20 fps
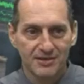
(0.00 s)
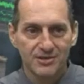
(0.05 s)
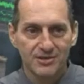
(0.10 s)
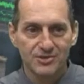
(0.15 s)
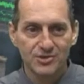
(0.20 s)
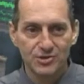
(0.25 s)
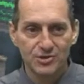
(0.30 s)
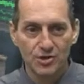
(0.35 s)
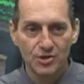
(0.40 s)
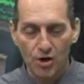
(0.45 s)

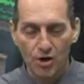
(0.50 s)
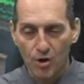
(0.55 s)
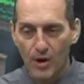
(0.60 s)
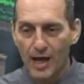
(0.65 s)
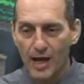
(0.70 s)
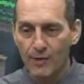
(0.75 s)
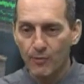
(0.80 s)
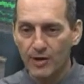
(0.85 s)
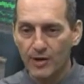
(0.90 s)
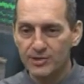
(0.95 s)
So I
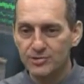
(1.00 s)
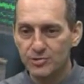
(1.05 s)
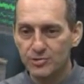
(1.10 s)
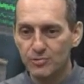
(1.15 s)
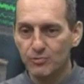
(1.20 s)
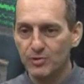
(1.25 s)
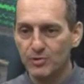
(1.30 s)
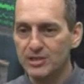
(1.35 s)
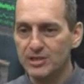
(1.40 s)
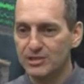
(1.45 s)
want to
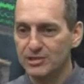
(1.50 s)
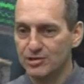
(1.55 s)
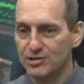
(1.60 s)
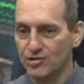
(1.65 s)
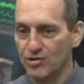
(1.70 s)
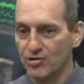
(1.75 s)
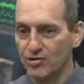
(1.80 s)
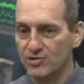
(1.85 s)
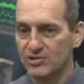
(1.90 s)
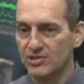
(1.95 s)

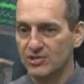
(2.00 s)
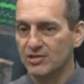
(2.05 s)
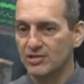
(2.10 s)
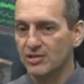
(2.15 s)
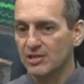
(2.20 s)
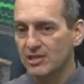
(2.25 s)
research,